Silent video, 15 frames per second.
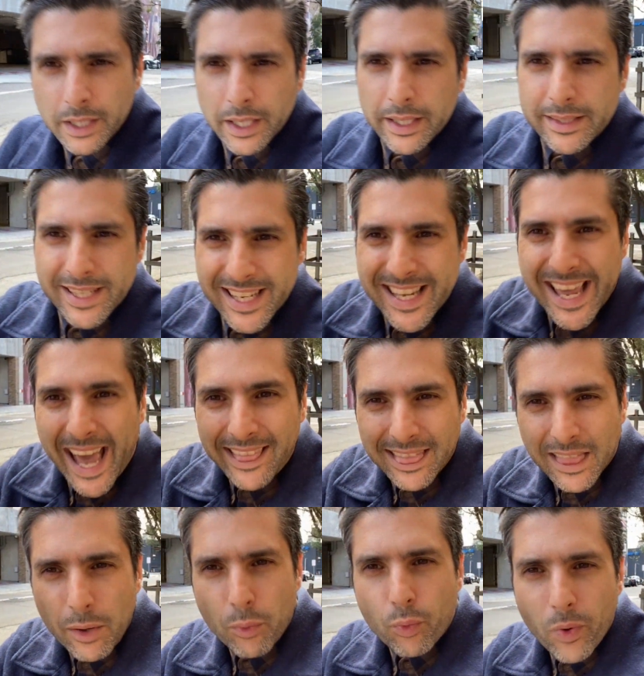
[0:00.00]
to get
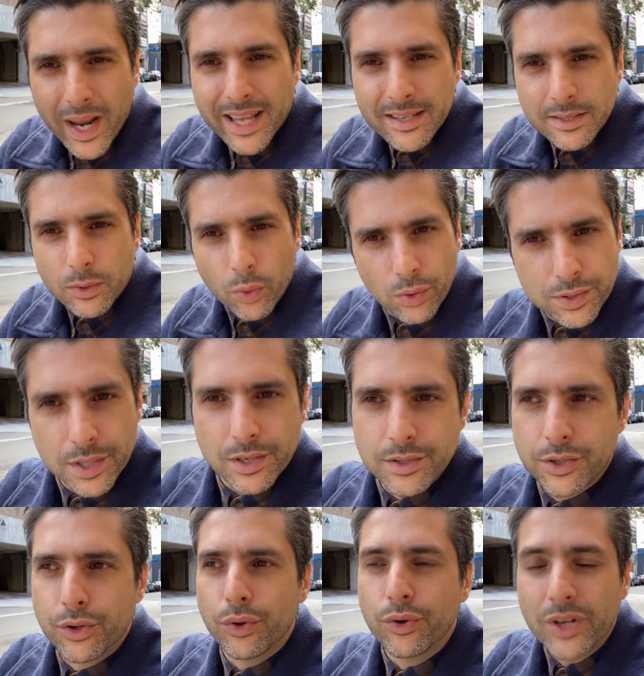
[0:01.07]
the resources
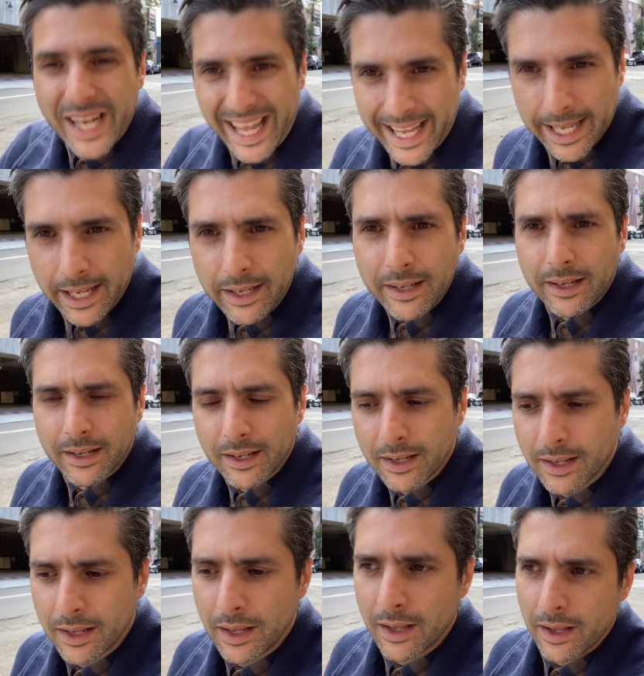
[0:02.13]
you need
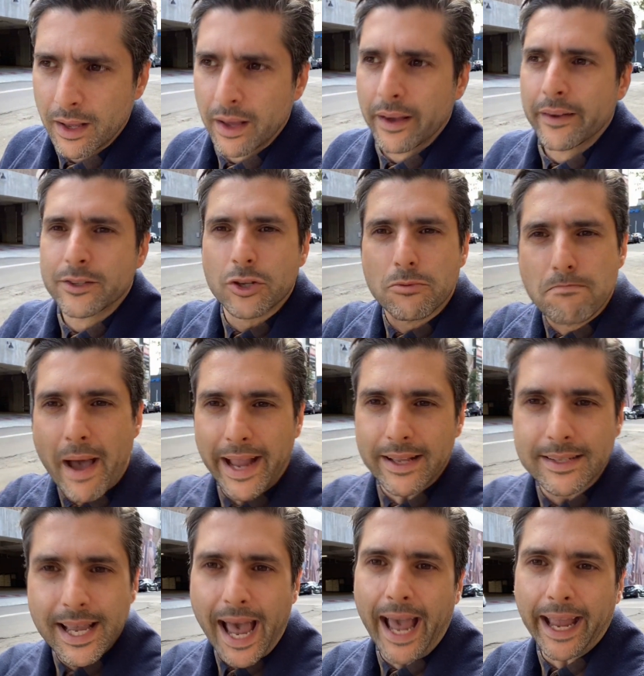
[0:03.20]
to
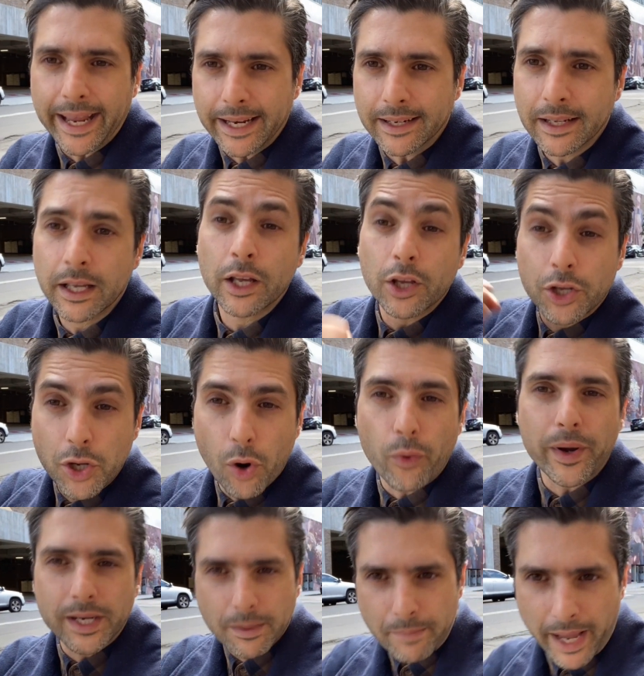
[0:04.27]
maintain your
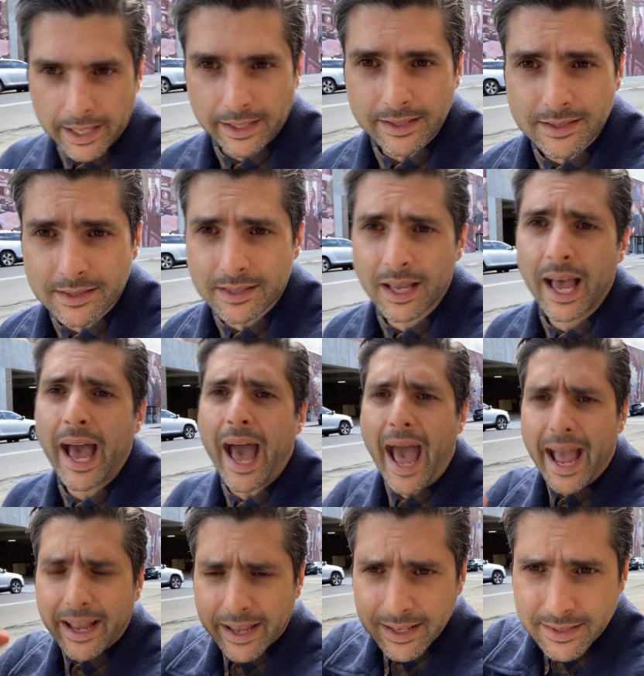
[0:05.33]
independence
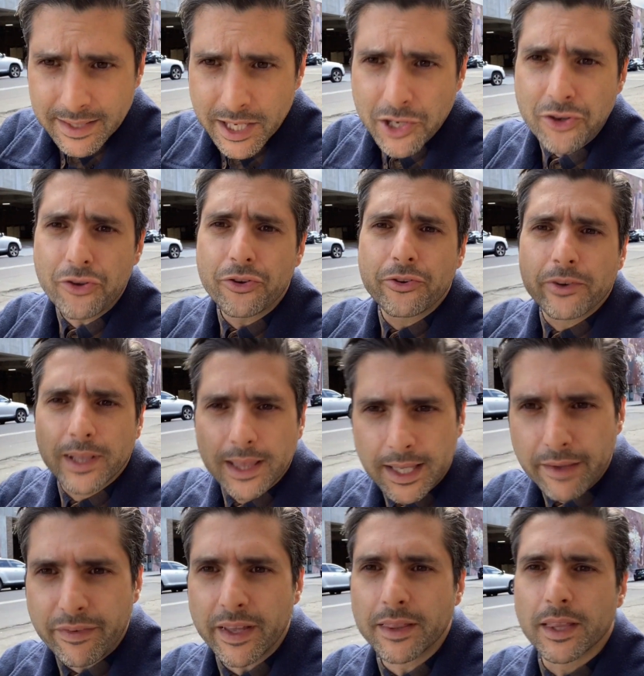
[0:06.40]
and continue
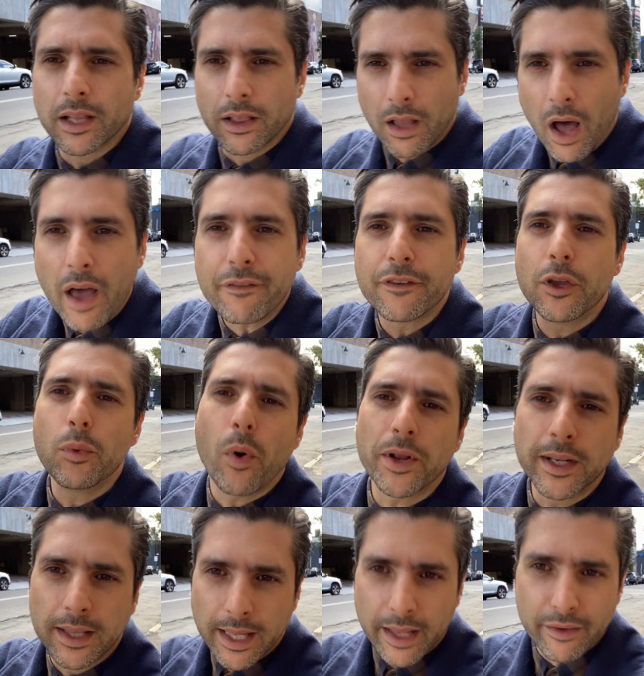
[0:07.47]
living the life you want to
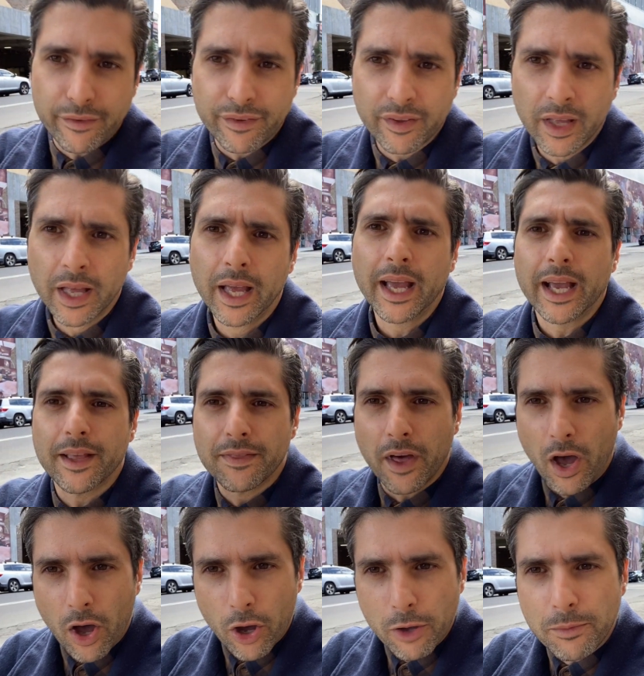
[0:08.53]
live in the
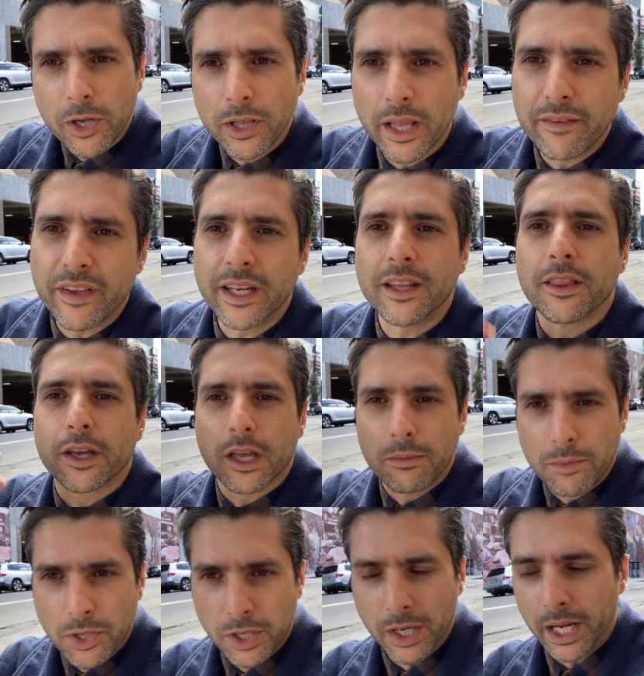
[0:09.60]
home you live in the
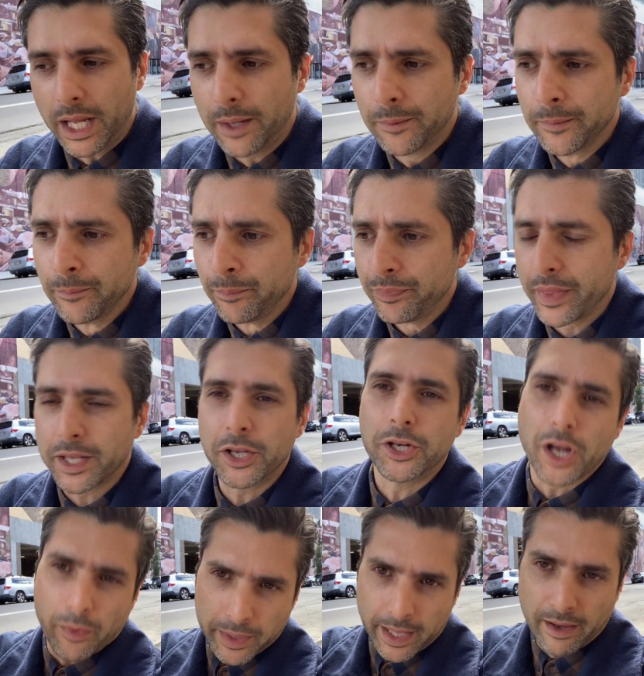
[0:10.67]
community that you know
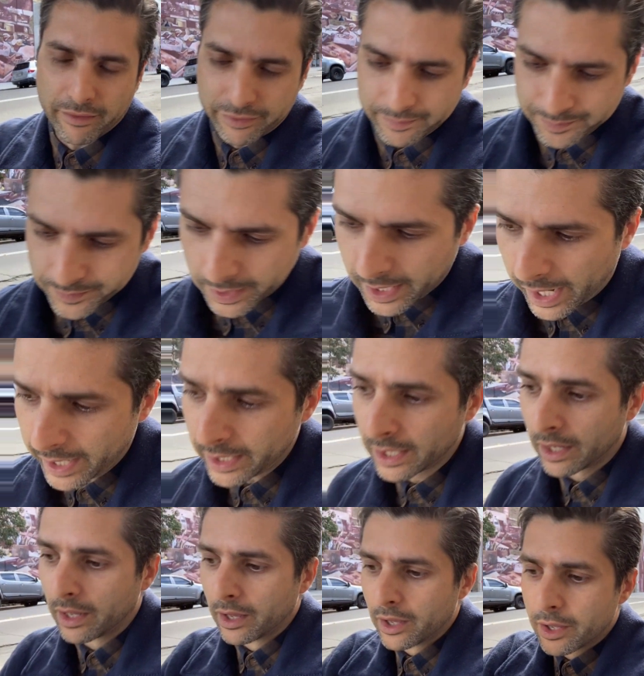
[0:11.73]
and love. Okay,
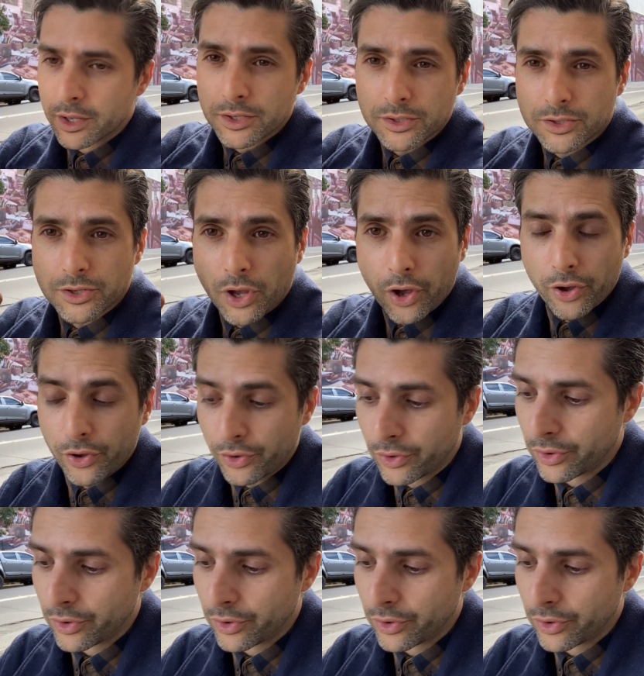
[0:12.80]
so